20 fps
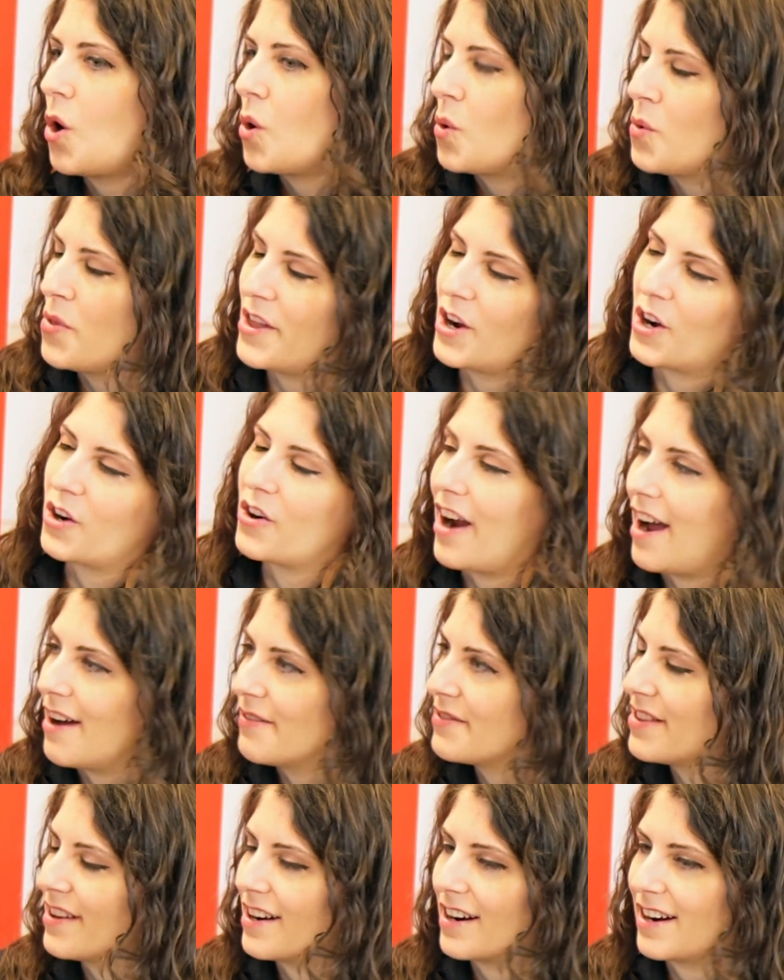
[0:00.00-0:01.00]
honed their
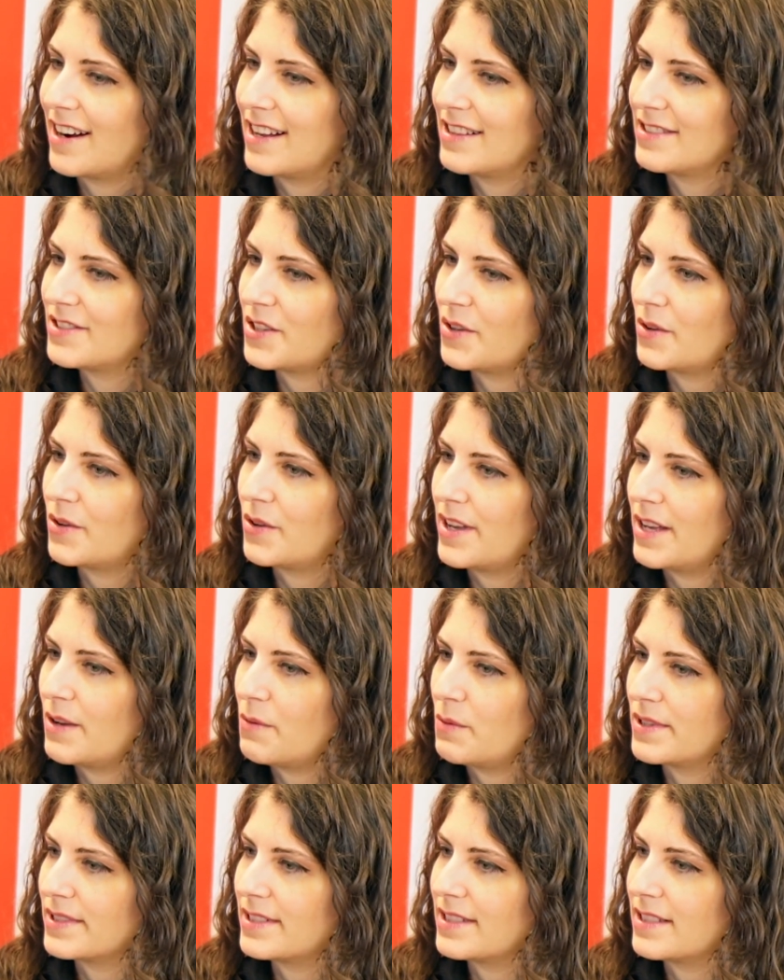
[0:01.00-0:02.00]
craft there. And so
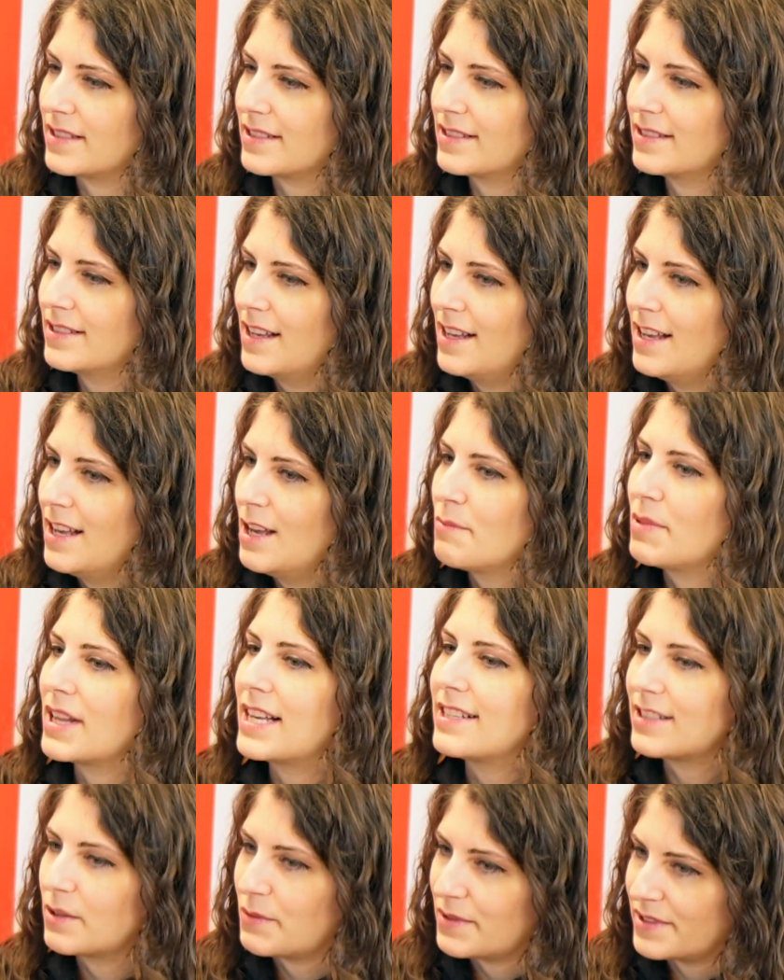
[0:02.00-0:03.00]
it was this
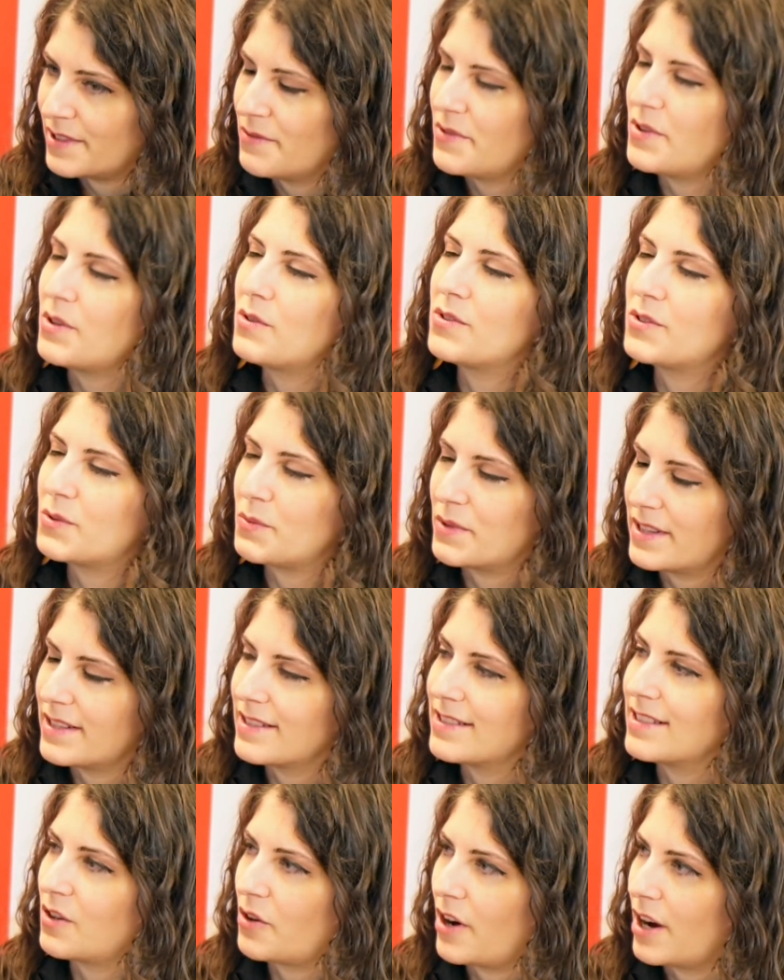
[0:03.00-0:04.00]
place that was infused with
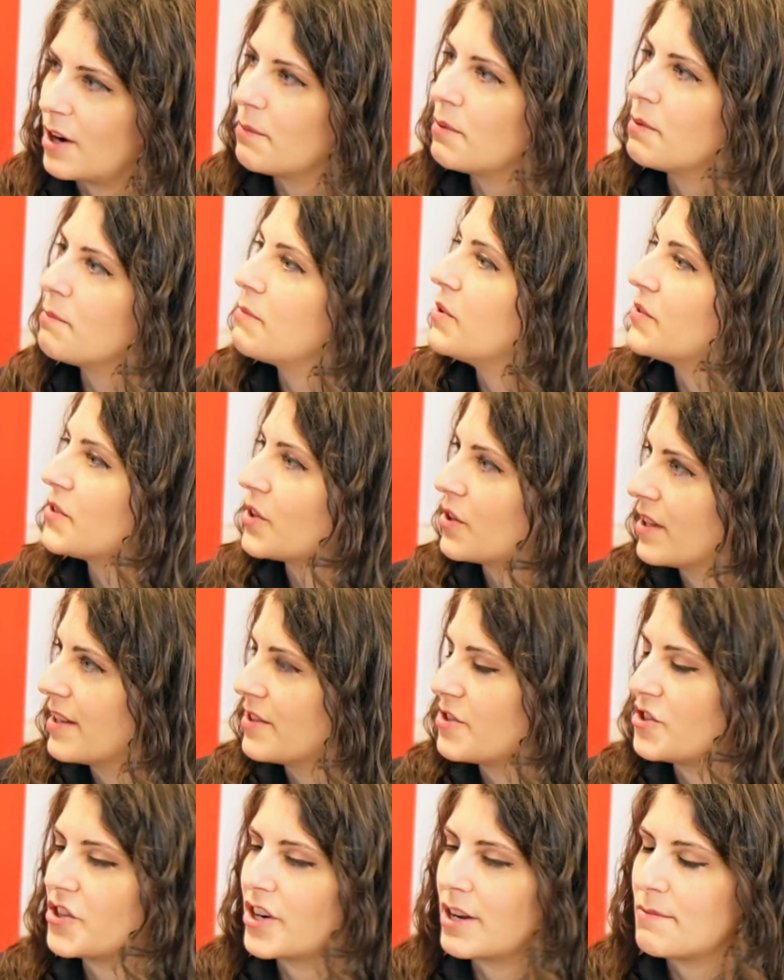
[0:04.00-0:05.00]
this incredible musical
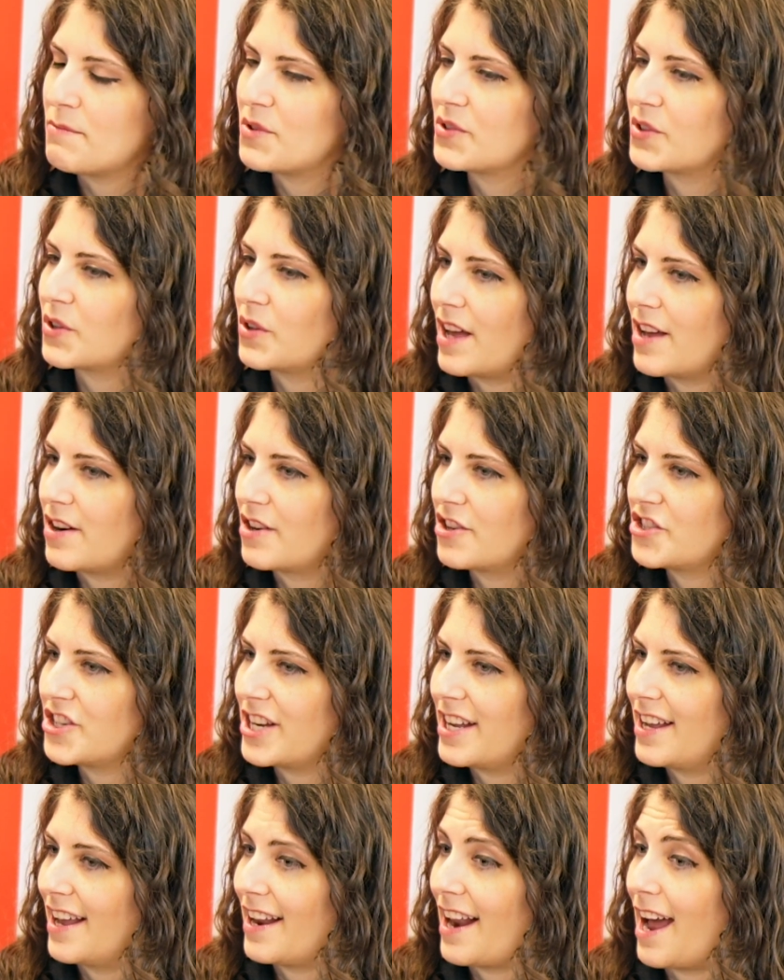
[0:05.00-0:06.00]
history and musical
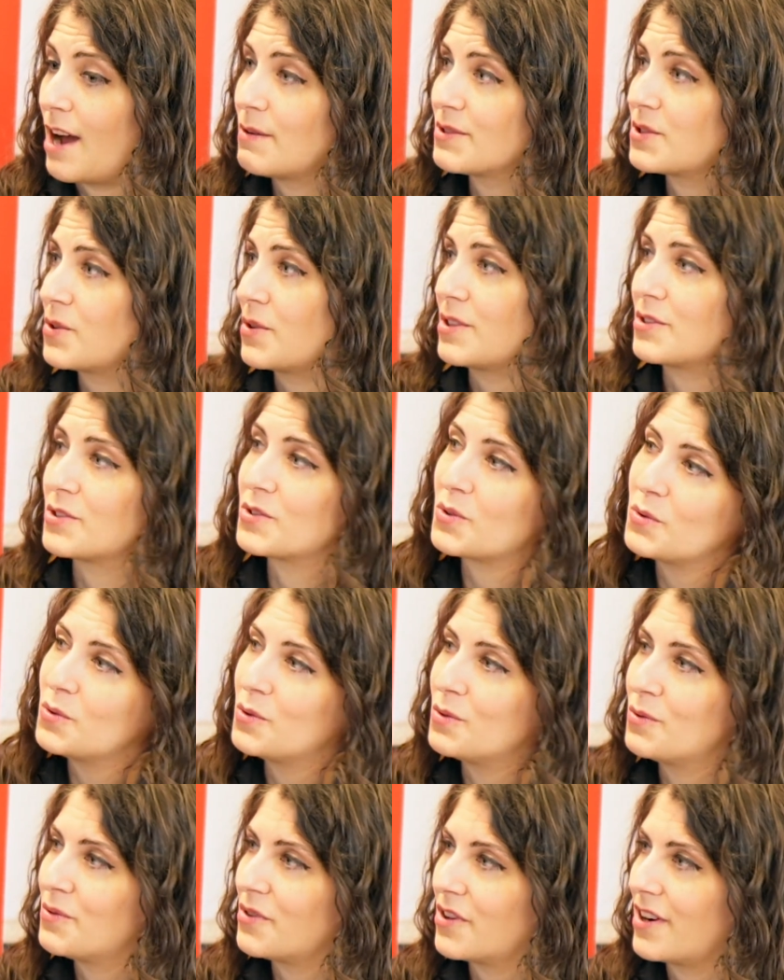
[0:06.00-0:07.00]
energy. And I was going to
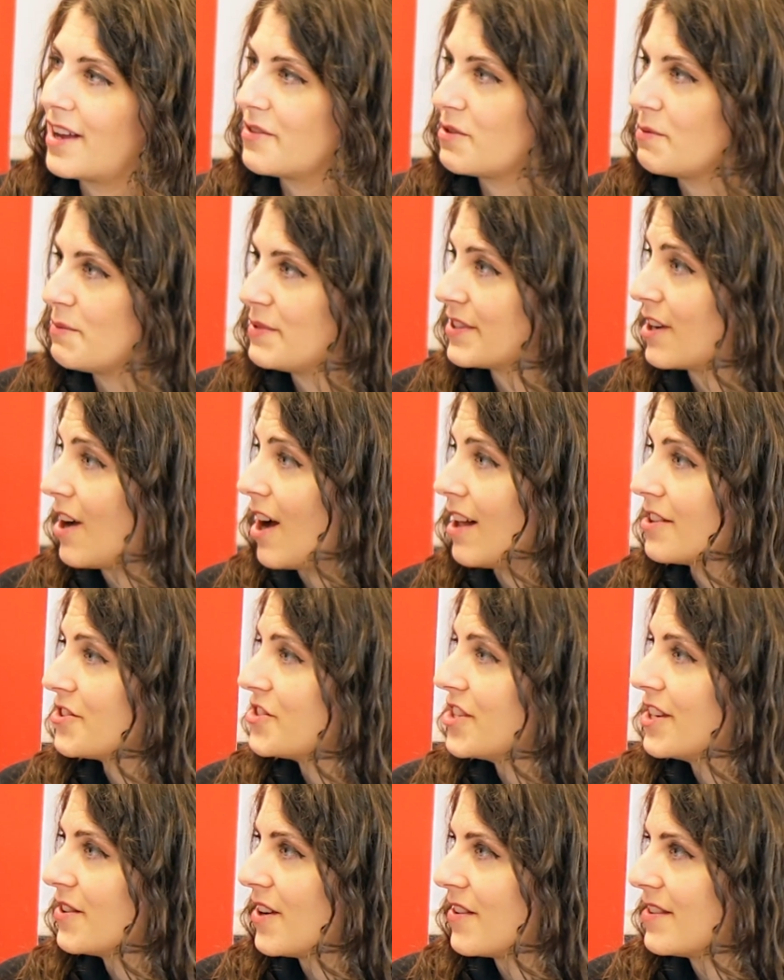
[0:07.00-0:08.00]
school for
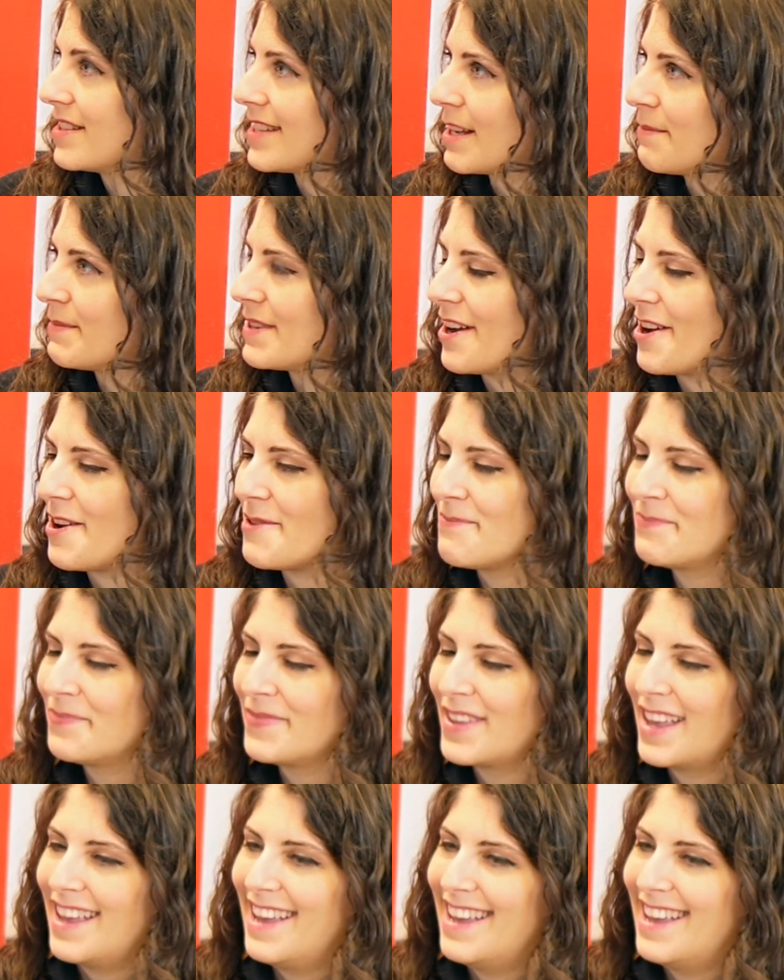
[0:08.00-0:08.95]
ethnomusicology around the same time.